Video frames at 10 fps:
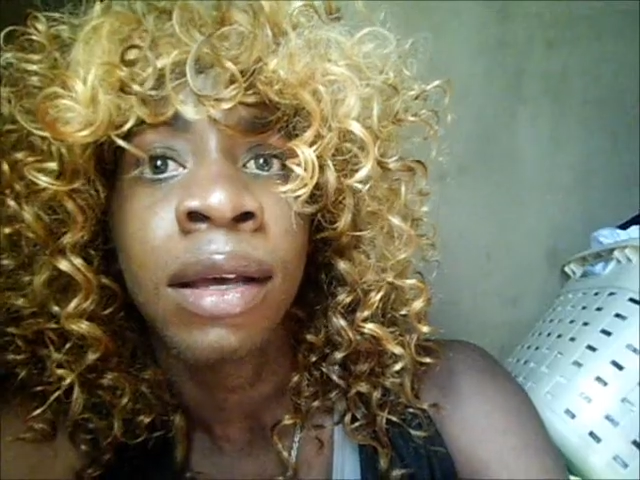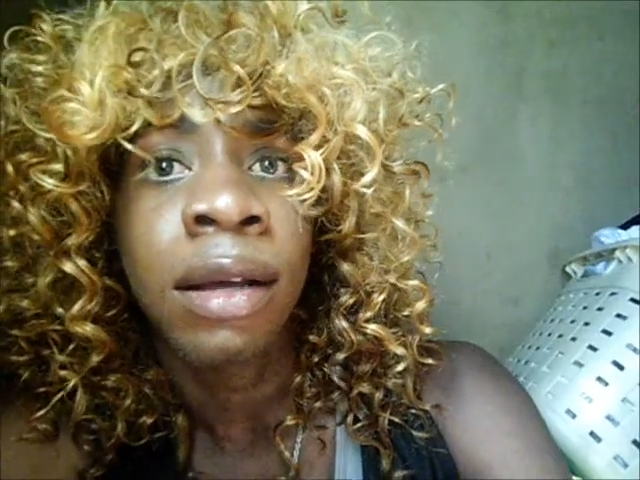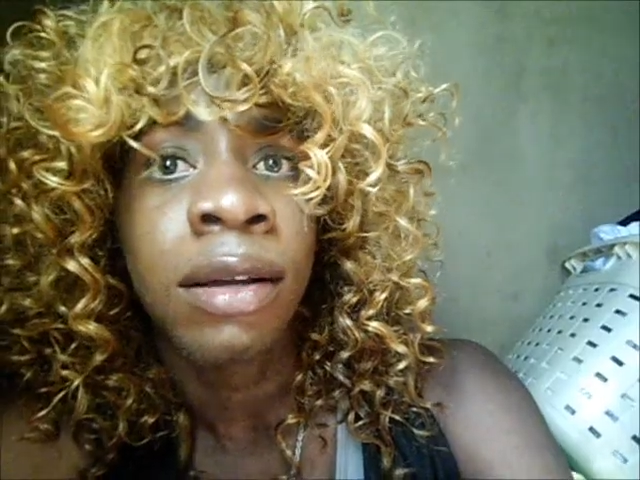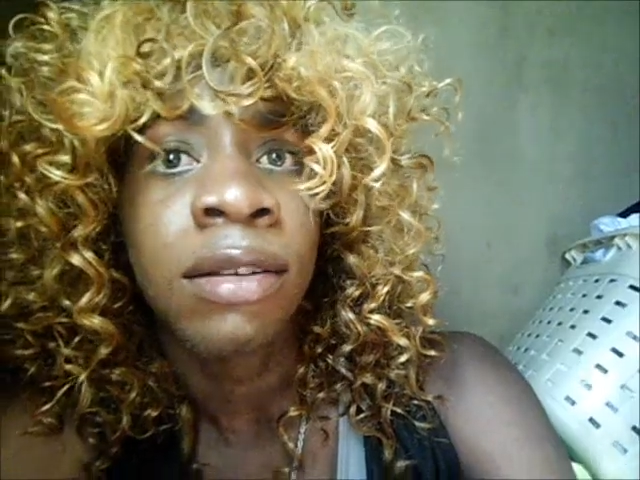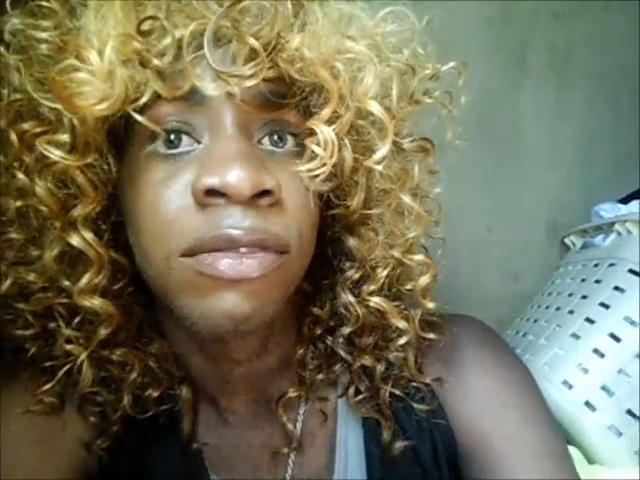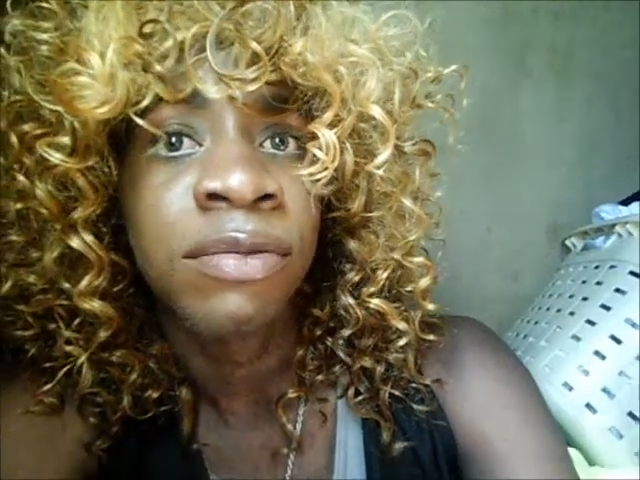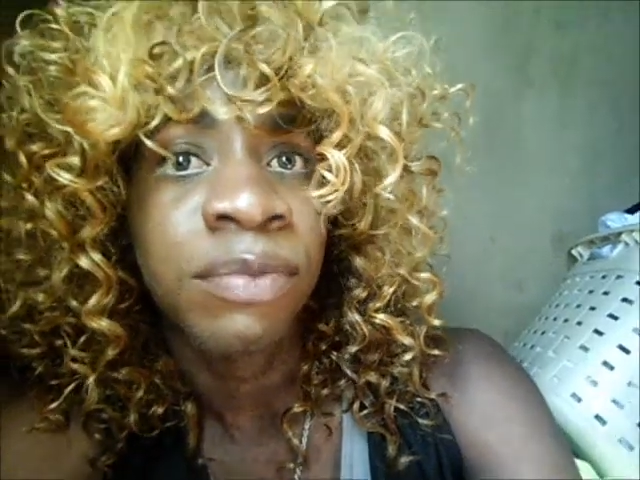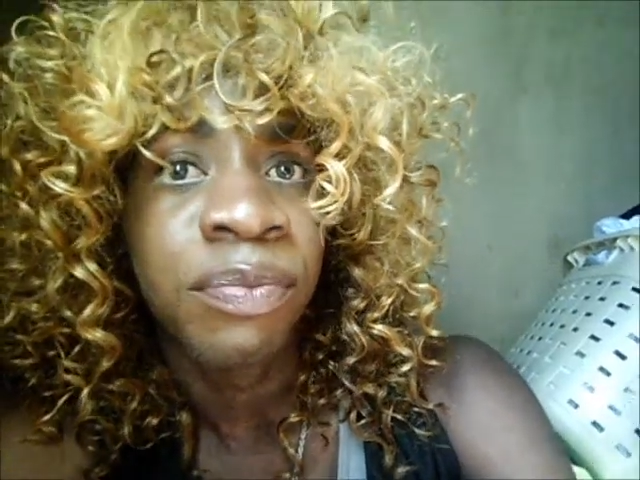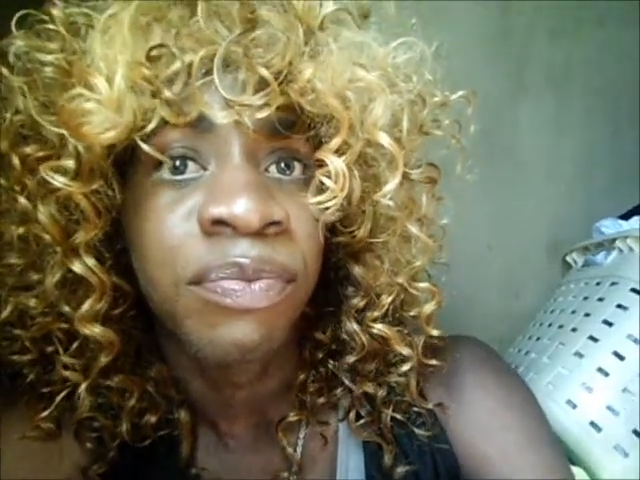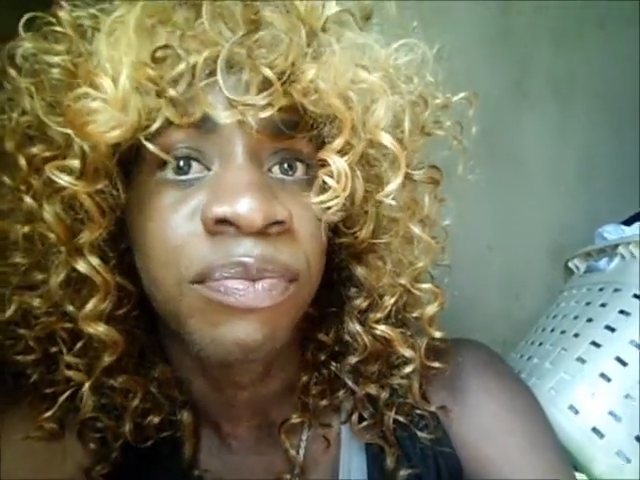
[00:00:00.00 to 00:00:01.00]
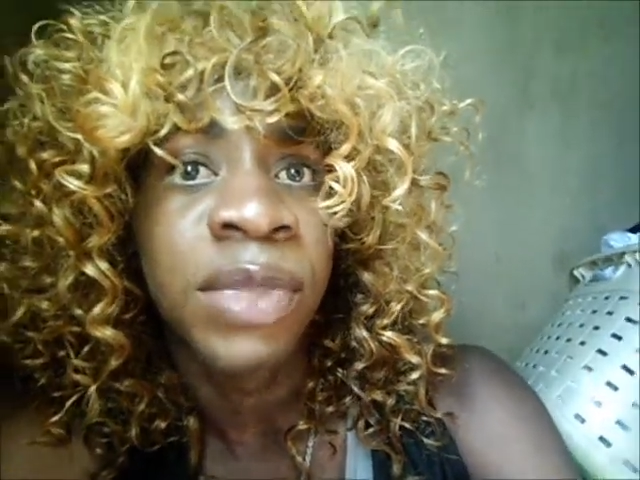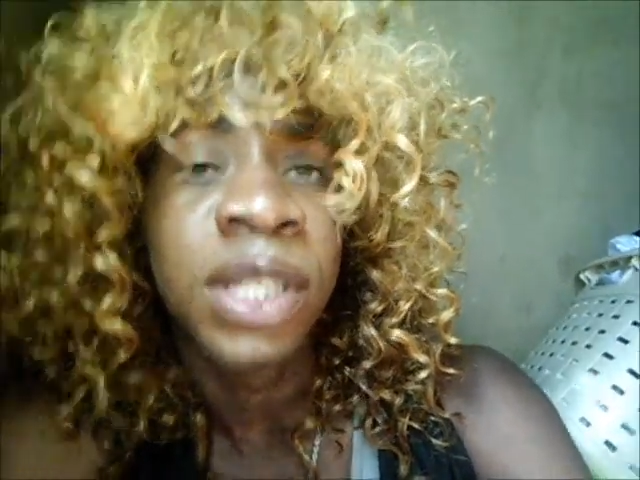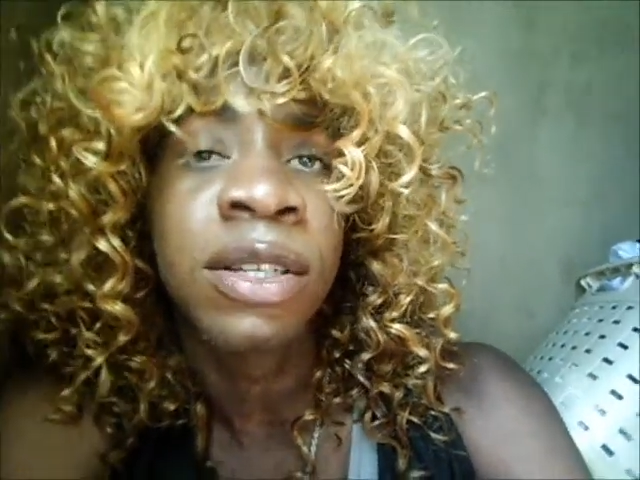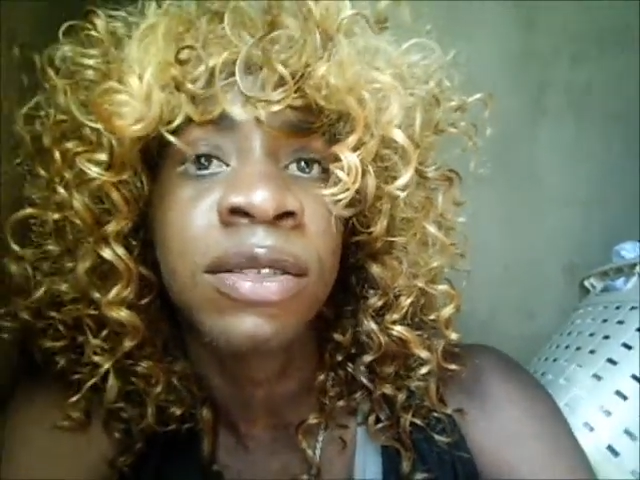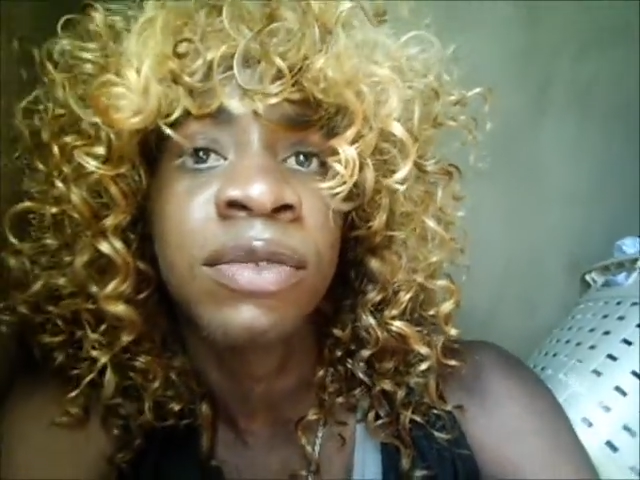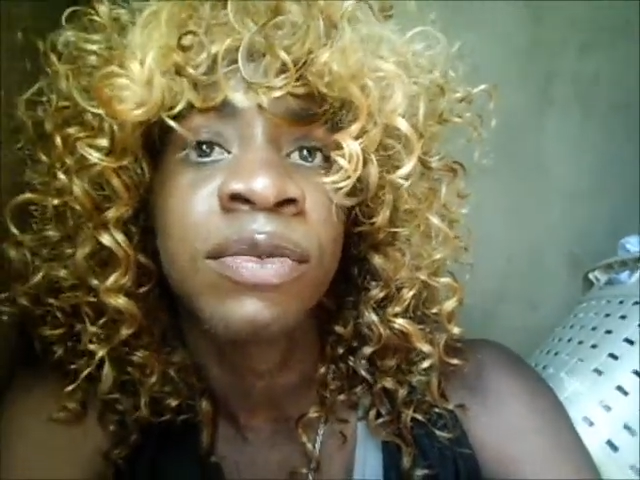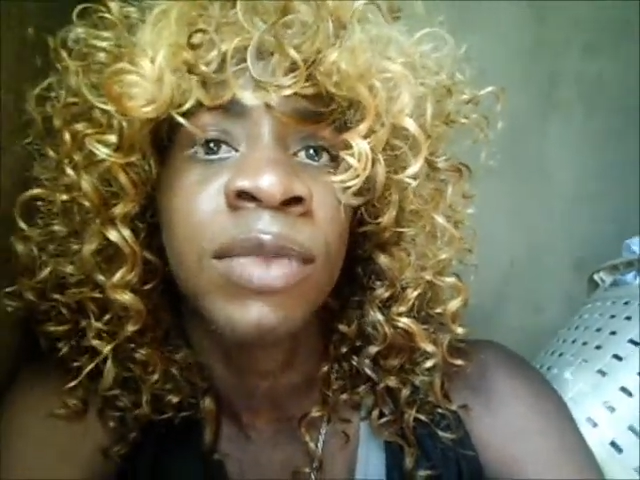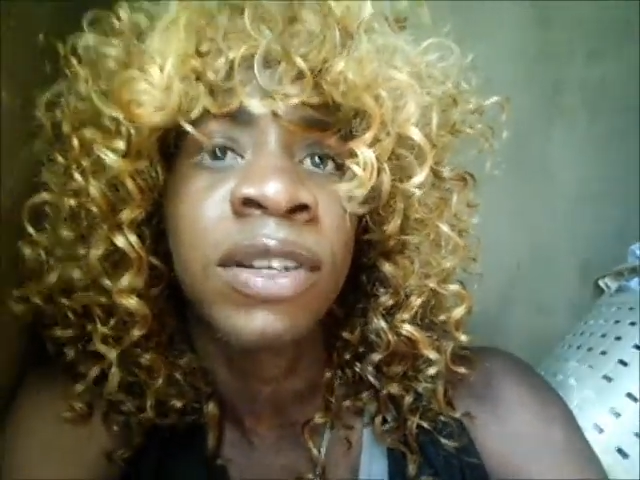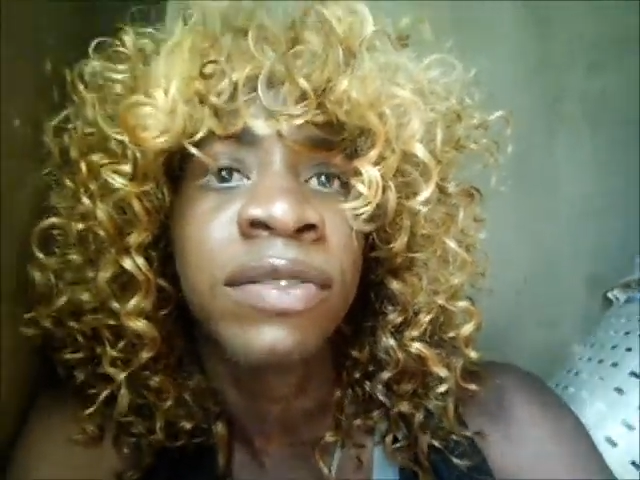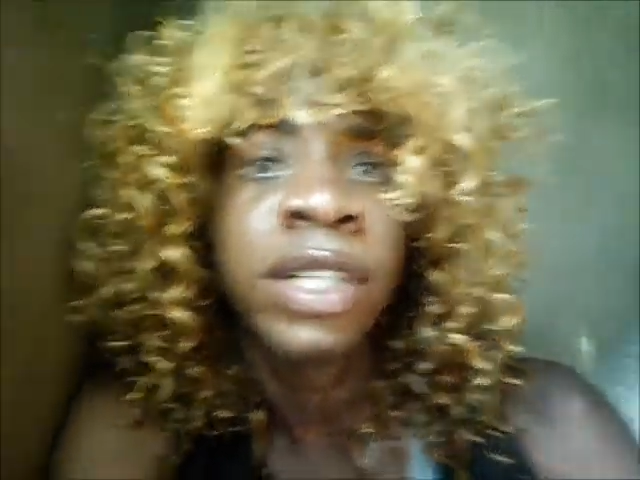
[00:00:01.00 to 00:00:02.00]
Um, you know,
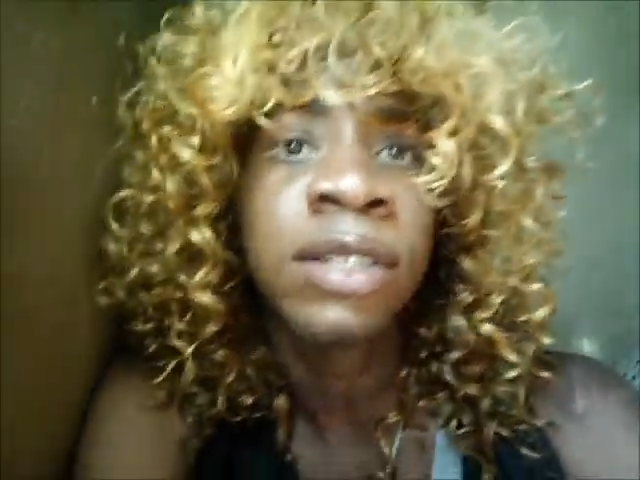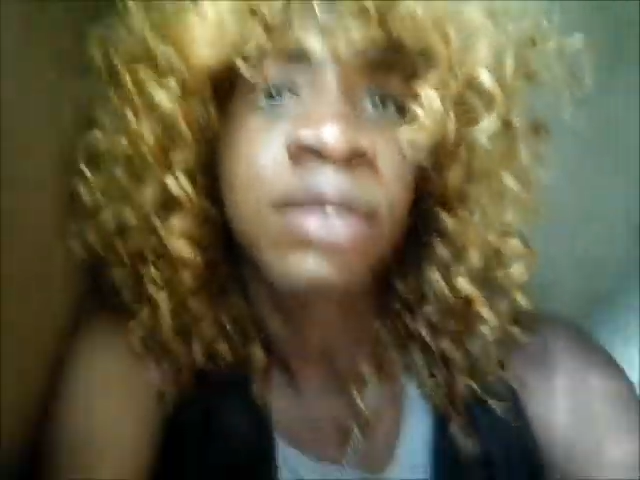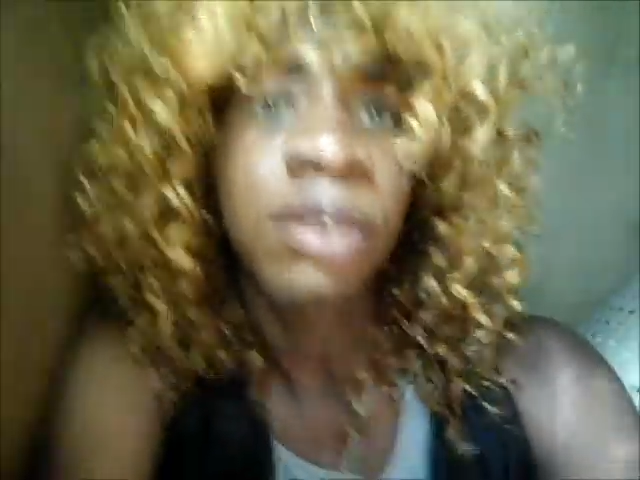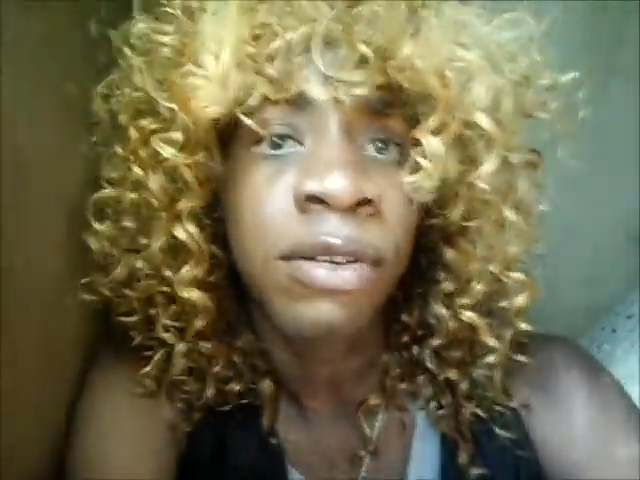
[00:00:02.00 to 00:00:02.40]
my videos are